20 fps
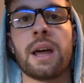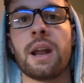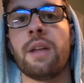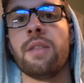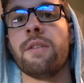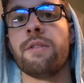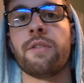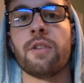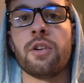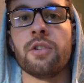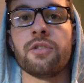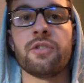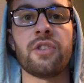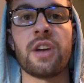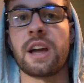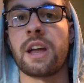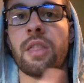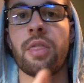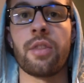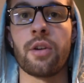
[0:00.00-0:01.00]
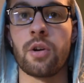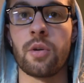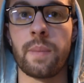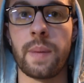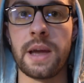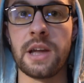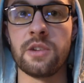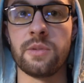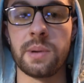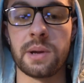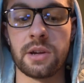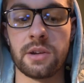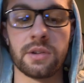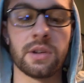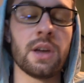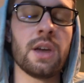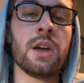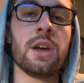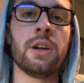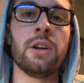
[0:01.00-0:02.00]
get on the first, second, third page
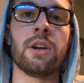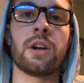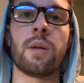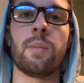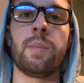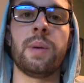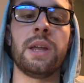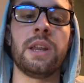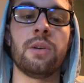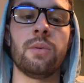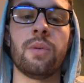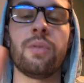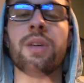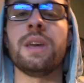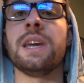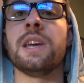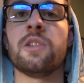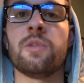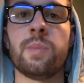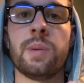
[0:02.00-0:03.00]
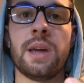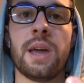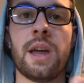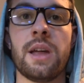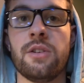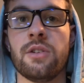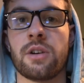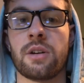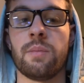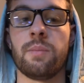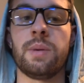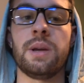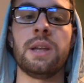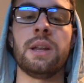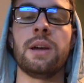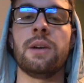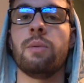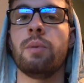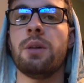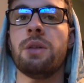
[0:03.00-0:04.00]
because you're competing with ESPN, you're
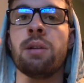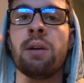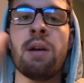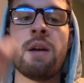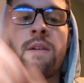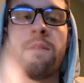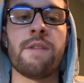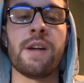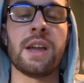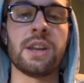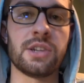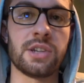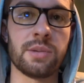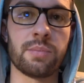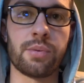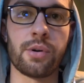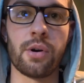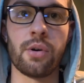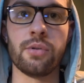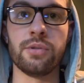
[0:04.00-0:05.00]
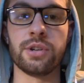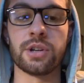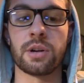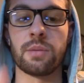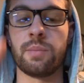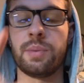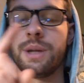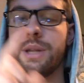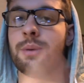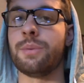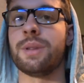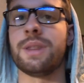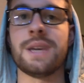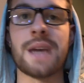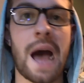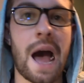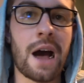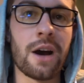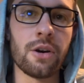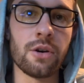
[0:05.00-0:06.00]
competing with Fantasy Pros, you're competing with
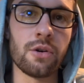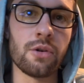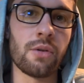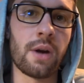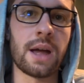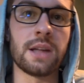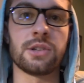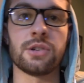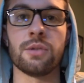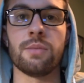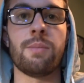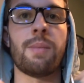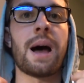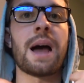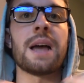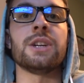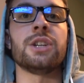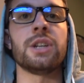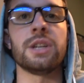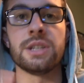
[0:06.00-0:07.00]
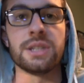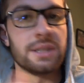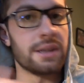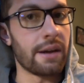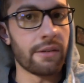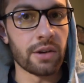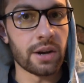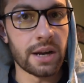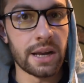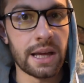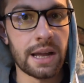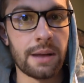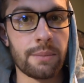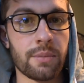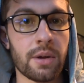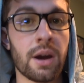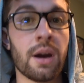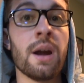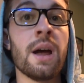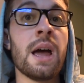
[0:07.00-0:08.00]
Yahoo, right? So my shit is never gonna get up
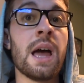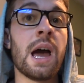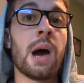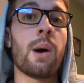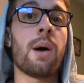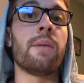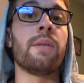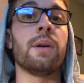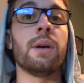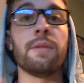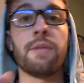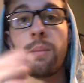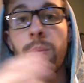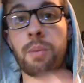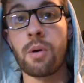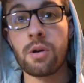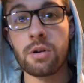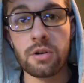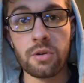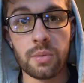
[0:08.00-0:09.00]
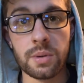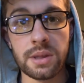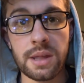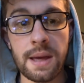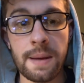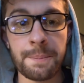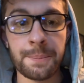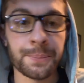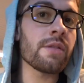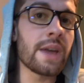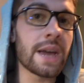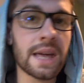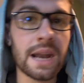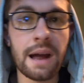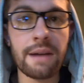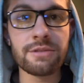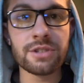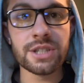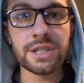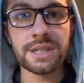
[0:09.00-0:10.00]
there. However, if I'm partnered with them, they could
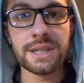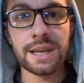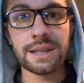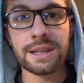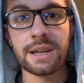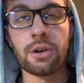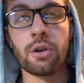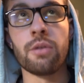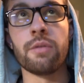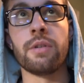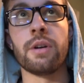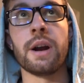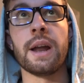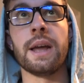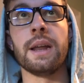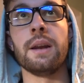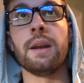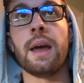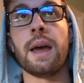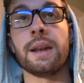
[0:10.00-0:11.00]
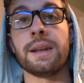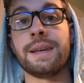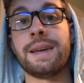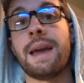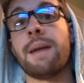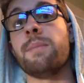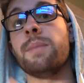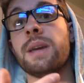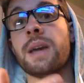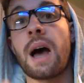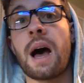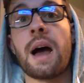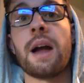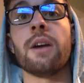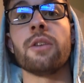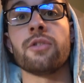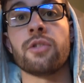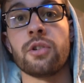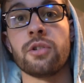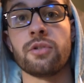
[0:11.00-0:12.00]
obviously take that over and, and get me
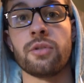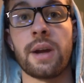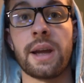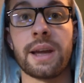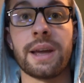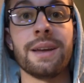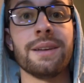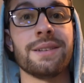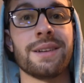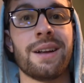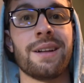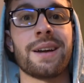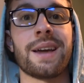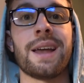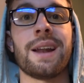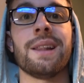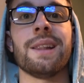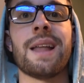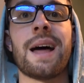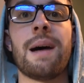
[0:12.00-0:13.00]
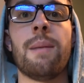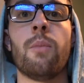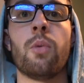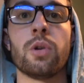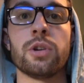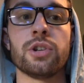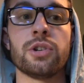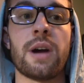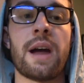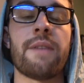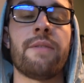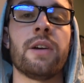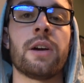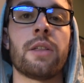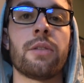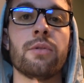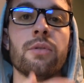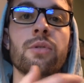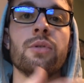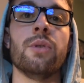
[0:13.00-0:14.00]
higher search rankings and I'll get a lot more traffic
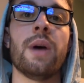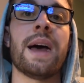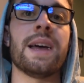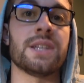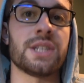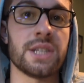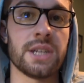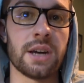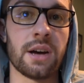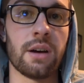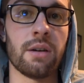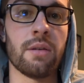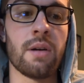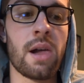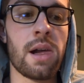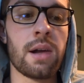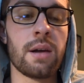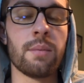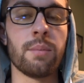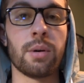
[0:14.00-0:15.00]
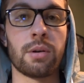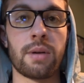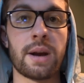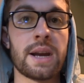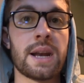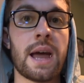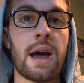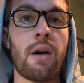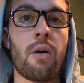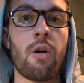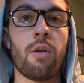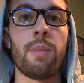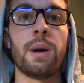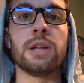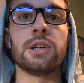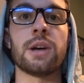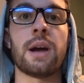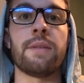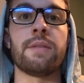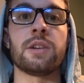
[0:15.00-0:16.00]
through SEO. But right now, all my
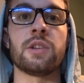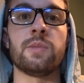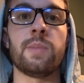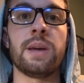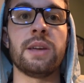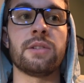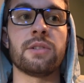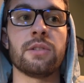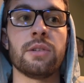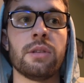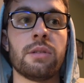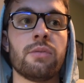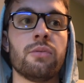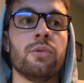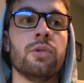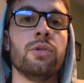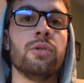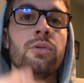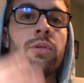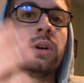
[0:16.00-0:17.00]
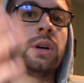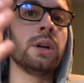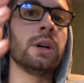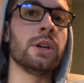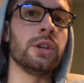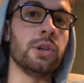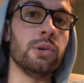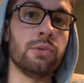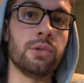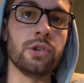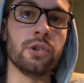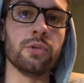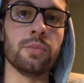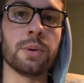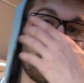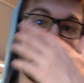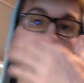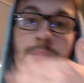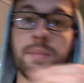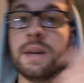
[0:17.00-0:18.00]
traffic is basically through
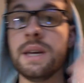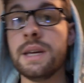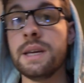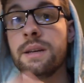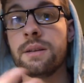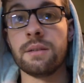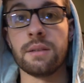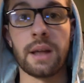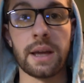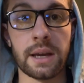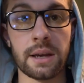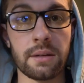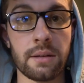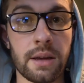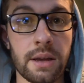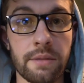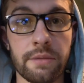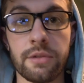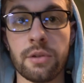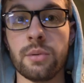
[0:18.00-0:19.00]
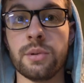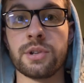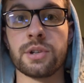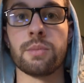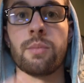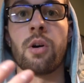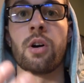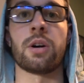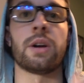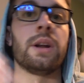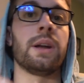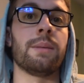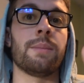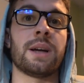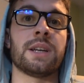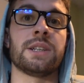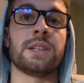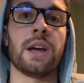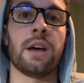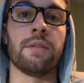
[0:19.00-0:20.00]
YouTube and me like influencer marketing
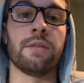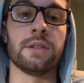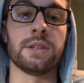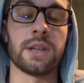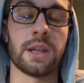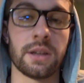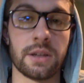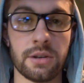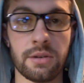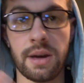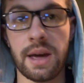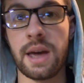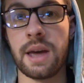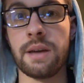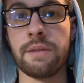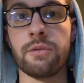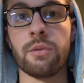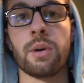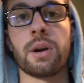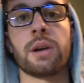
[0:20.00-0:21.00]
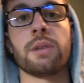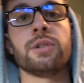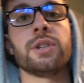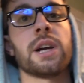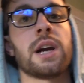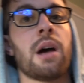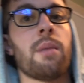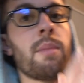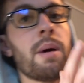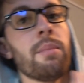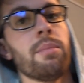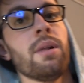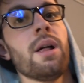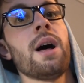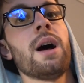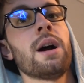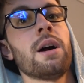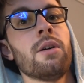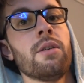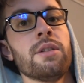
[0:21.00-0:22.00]
myself and telling you, hey, if you wanna go check out my
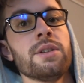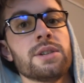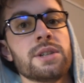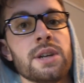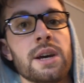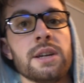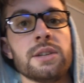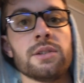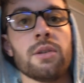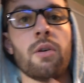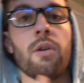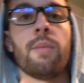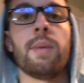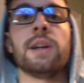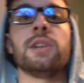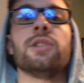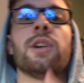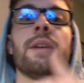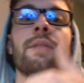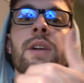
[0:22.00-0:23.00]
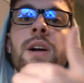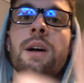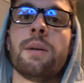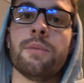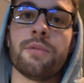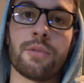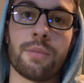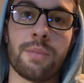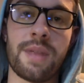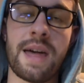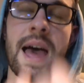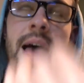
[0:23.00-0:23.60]
blog, go to the site. So all my traffic comes from